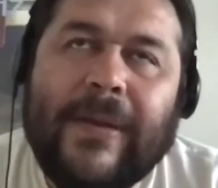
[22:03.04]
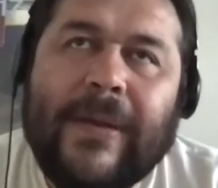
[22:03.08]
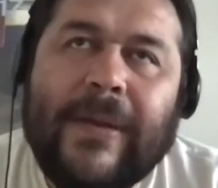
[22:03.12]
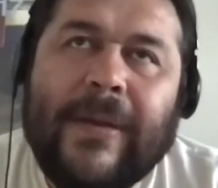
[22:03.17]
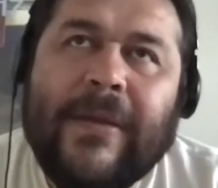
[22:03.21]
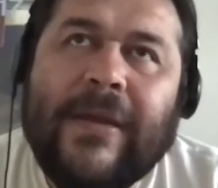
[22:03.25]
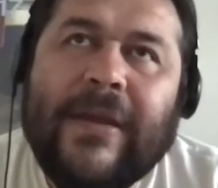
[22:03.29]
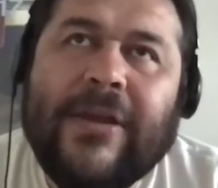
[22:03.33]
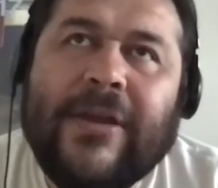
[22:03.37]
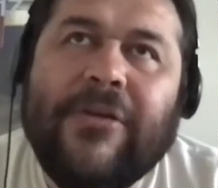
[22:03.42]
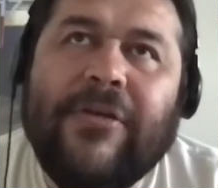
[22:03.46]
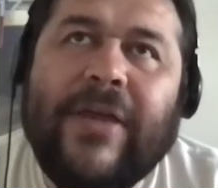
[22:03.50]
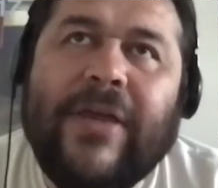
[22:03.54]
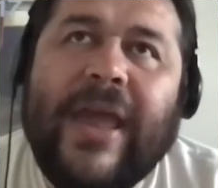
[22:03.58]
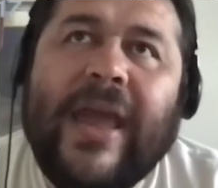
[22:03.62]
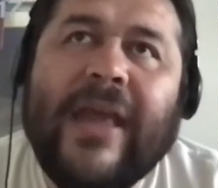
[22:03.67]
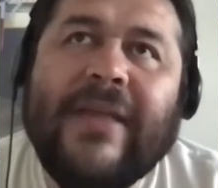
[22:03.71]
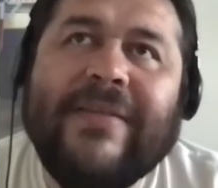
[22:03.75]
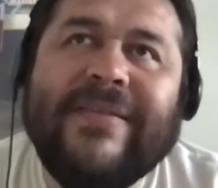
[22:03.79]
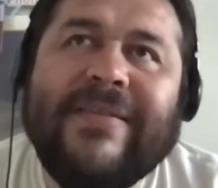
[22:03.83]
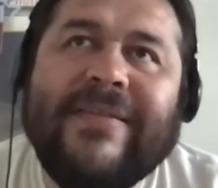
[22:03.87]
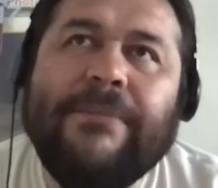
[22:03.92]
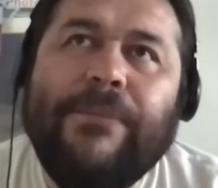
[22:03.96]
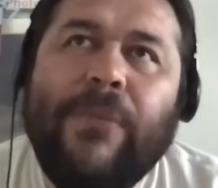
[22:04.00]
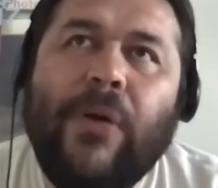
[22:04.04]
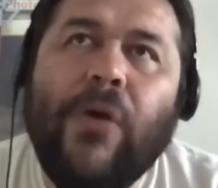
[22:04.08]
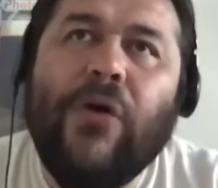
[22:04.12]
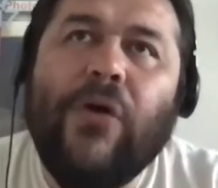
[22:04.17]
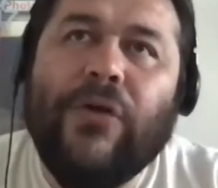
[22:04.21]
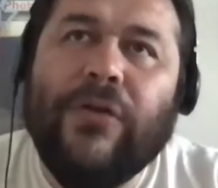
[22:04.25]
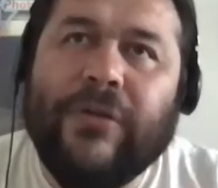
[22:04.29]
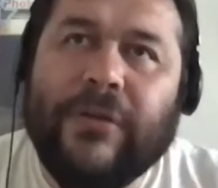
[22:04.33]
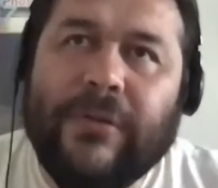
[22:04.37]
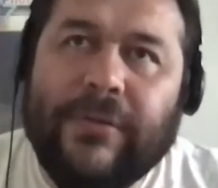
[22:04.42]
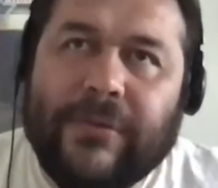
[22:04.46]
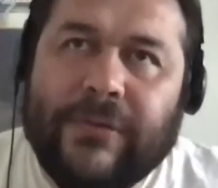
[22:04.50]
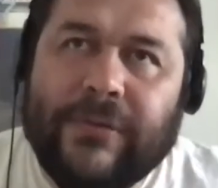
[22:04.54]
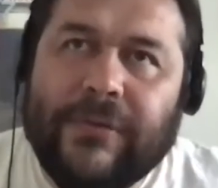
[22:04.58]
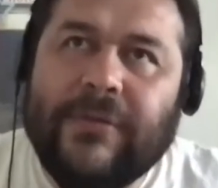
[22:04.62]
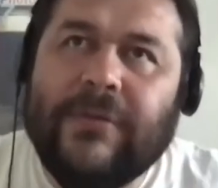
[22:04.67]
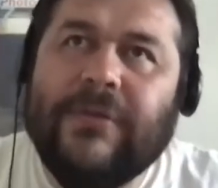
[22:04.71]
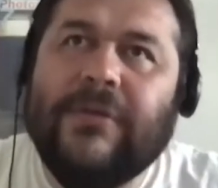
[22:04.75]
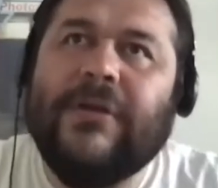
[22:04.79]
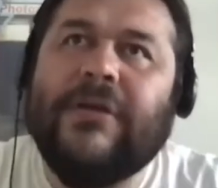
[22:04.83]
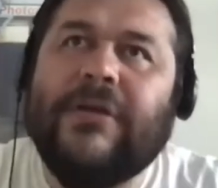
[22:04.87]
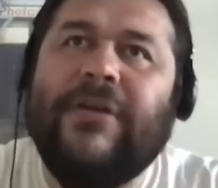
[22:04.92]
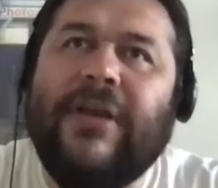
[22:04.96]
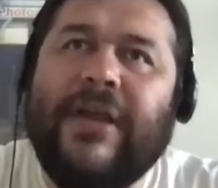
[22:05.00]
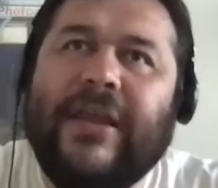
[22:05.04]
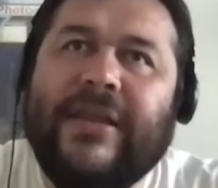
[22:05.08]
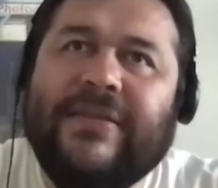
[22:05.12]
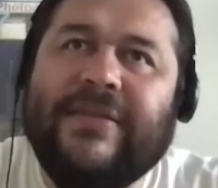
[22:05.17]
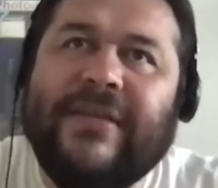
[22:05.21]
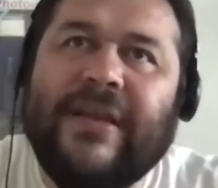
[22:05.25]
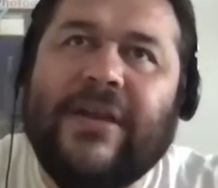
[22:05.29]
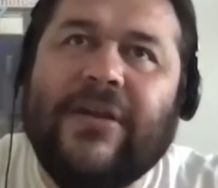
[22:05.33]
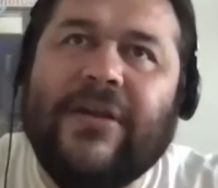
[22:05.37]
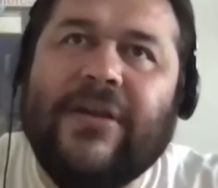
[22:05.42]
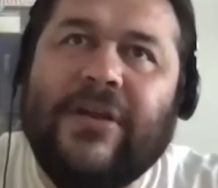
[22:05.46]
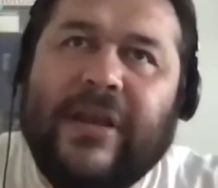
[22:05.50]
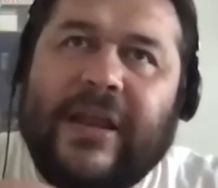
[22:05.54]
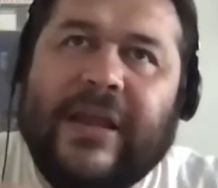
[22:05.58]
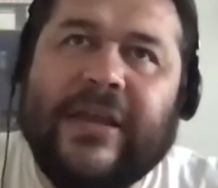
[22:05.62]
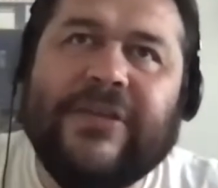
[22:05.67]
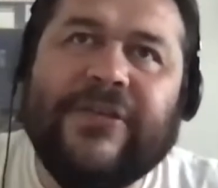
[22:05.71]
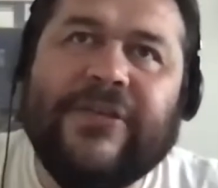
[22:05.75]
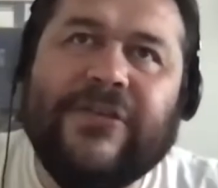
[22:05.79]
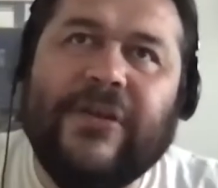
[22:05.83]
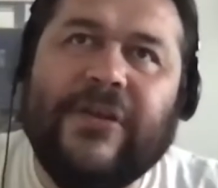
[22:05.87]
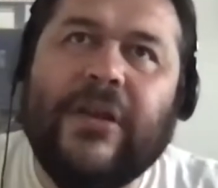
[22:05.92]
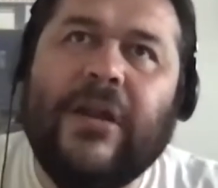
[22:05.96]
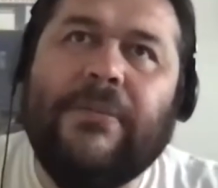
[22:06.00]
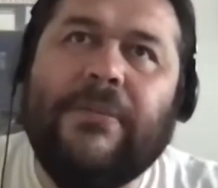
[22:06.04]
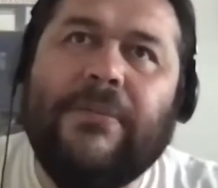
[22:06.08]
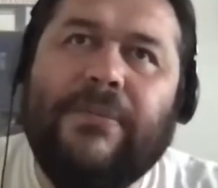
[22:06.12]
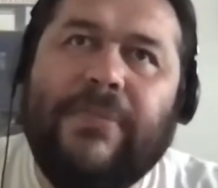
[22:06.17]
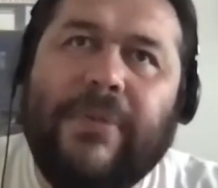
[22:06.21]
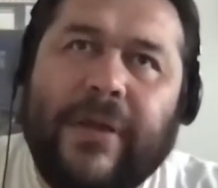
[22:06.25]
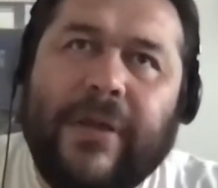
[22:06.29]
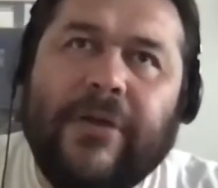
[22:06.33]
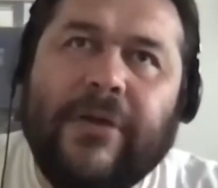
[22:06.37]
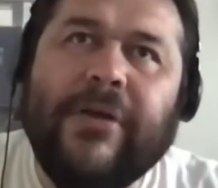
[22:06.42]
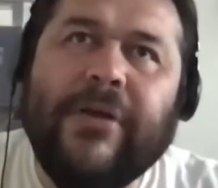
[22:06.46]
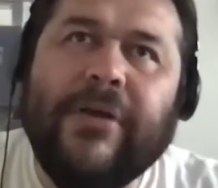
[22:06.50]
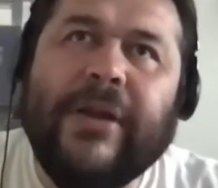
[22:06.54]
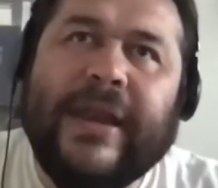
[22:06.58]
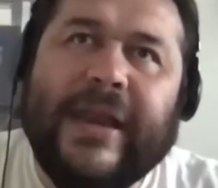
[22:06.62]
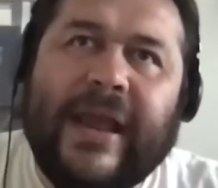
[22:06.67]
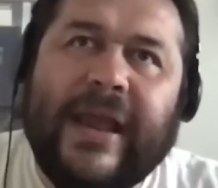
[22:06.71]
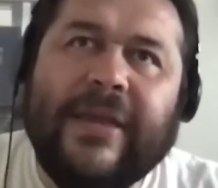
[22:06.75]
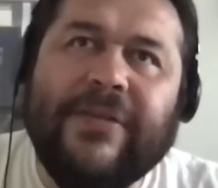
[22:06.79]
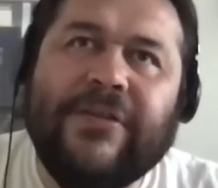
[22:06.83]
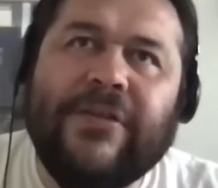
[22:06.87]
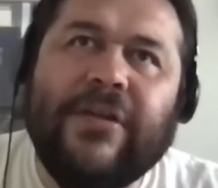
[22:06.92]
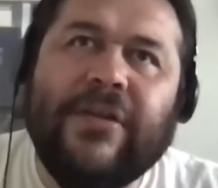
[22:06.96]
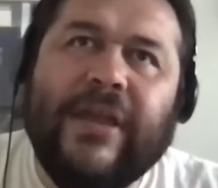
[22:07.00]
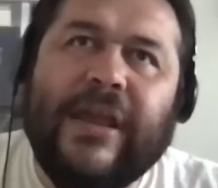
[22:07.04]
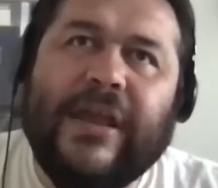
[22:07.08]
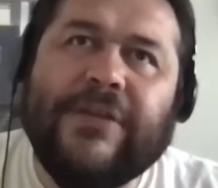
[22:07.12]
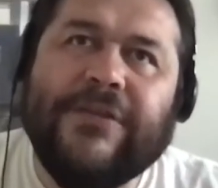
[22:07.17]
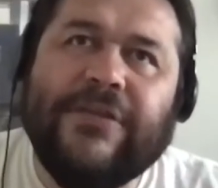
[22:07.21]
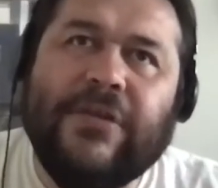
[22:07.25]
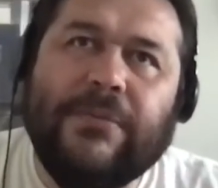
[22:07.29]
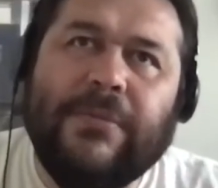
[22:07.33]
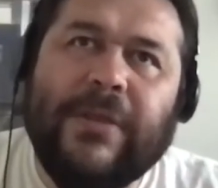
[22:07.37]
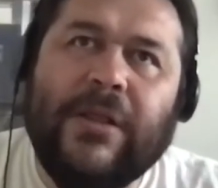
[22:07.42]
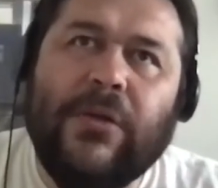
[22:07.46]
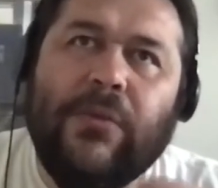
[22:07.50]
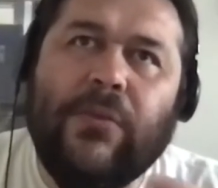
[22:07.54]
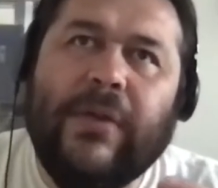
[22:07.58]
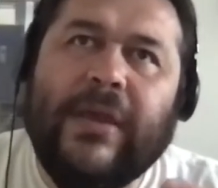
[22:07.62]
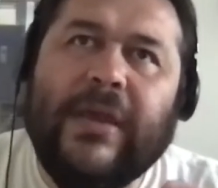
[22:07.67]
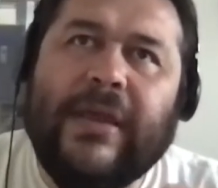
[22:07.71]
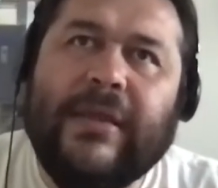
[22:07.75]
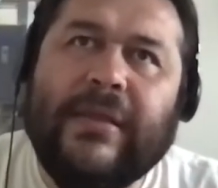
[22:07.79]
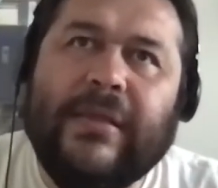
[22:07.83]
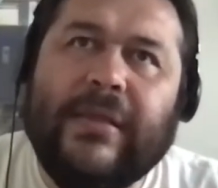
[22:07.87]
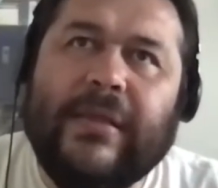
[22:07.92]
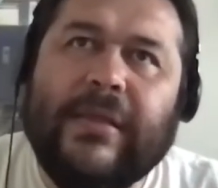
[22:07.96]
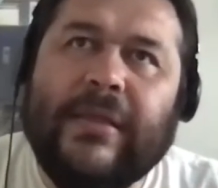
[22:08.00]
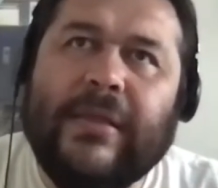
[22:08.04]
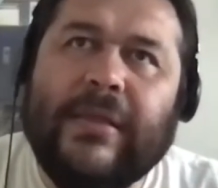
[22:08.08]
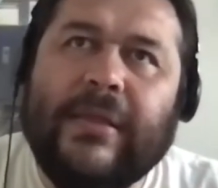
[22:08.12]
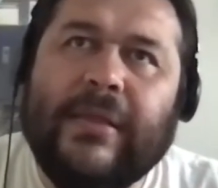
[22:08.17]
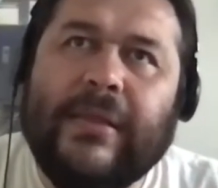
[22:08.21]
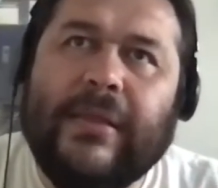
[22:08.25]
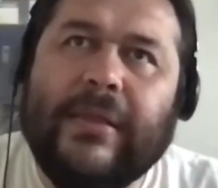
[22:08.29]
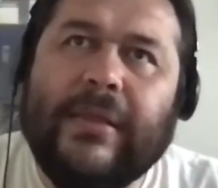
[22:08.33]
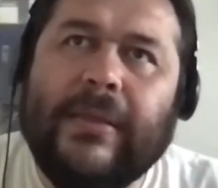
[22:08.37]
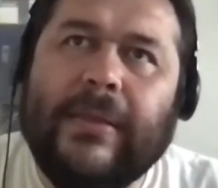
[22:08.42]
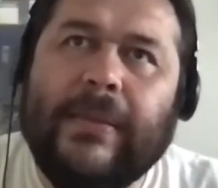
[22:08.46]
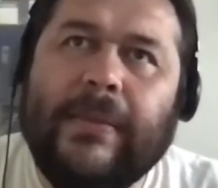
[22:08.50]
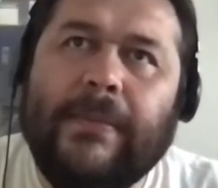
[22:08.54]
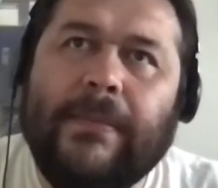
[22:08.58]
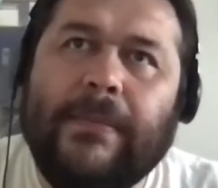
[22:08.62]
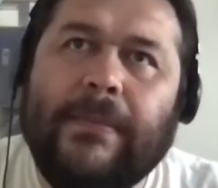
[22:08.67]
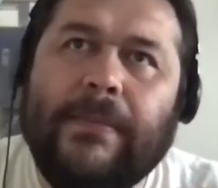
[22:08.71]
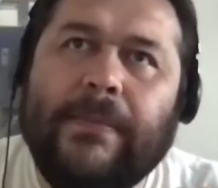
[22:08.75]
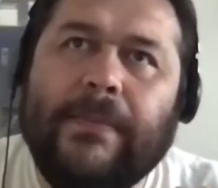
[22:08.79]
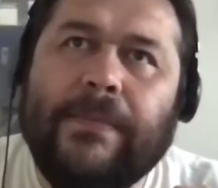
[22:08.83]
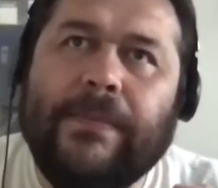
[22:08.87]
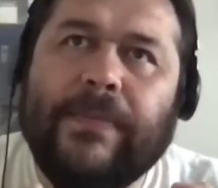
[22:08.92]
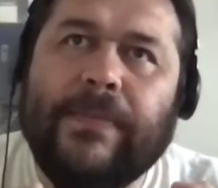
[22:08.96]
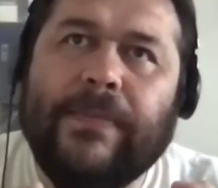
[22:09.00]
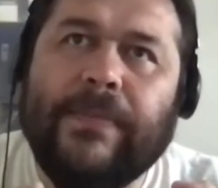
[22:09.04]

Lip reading: creates a bond, creates a connection, a very nice connection between